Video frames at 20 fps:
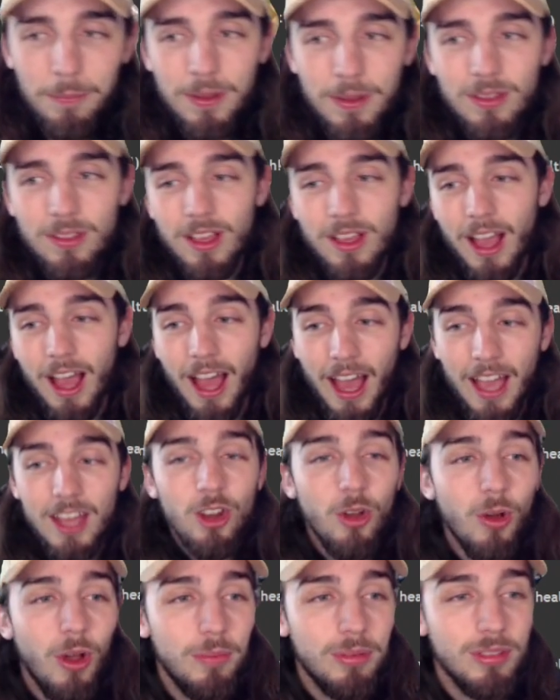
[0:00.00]
Because like I
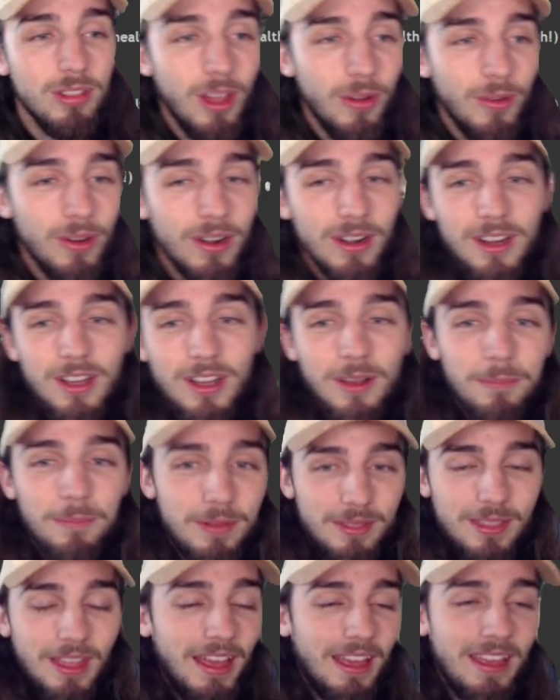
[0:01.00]
know I'm slower,
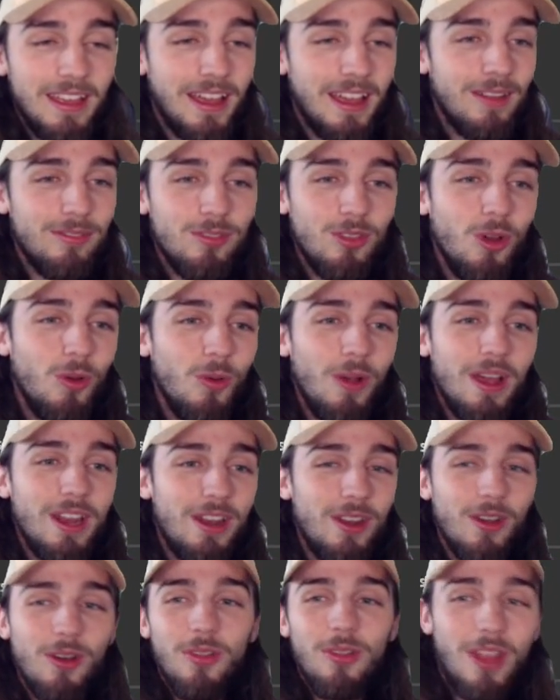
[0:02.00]
but they have no way
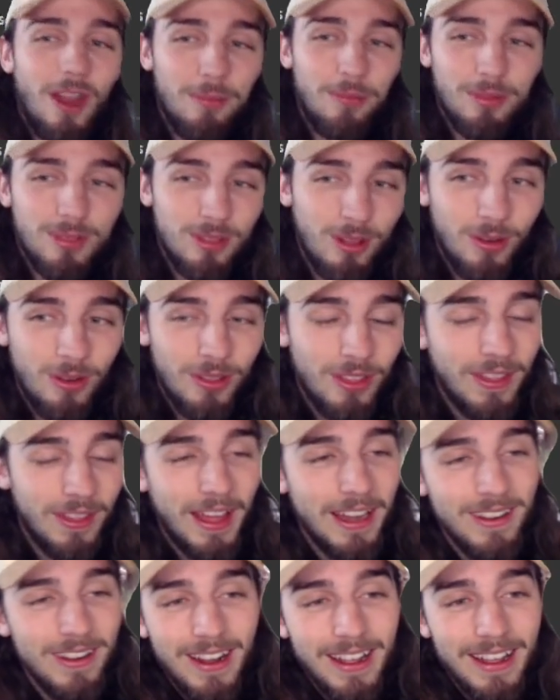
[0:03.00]
to know that I'm slower than
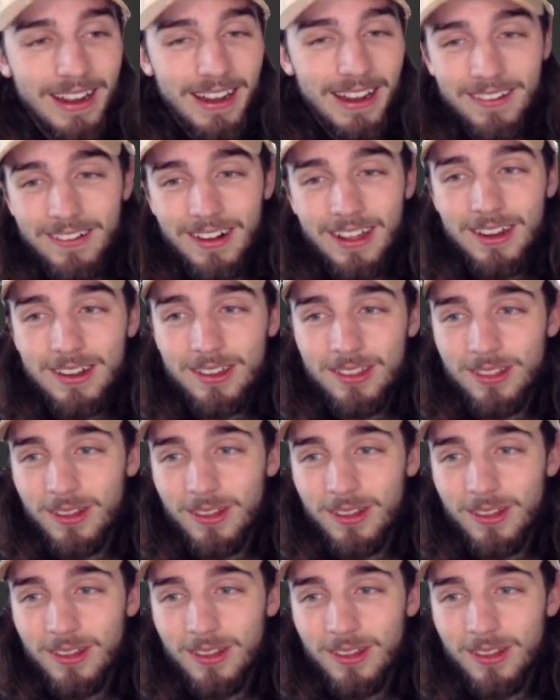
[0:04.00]
that Dragonite, right?